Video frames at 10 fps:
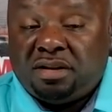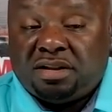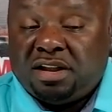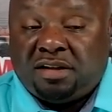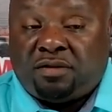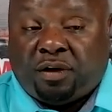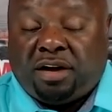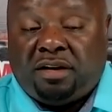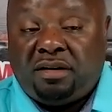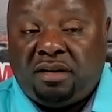It's, it's
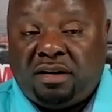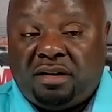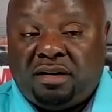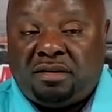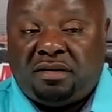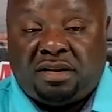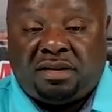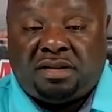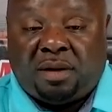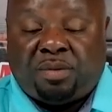free.
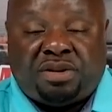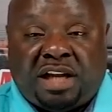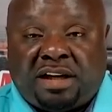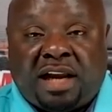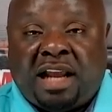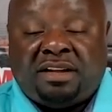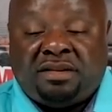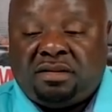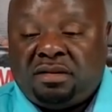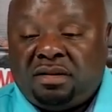It's simple
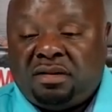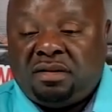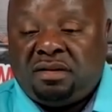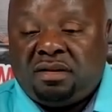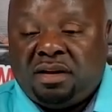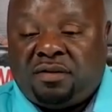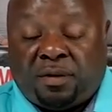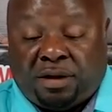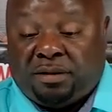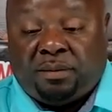technology. It's
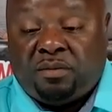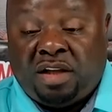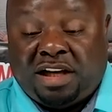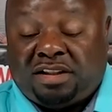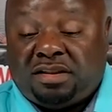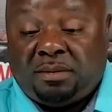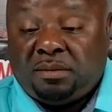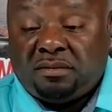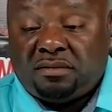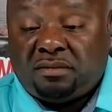free. Yes.
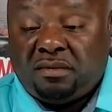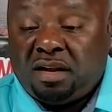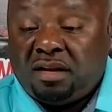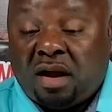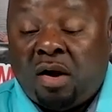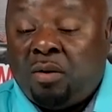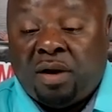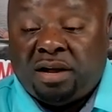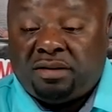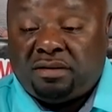
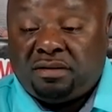Always.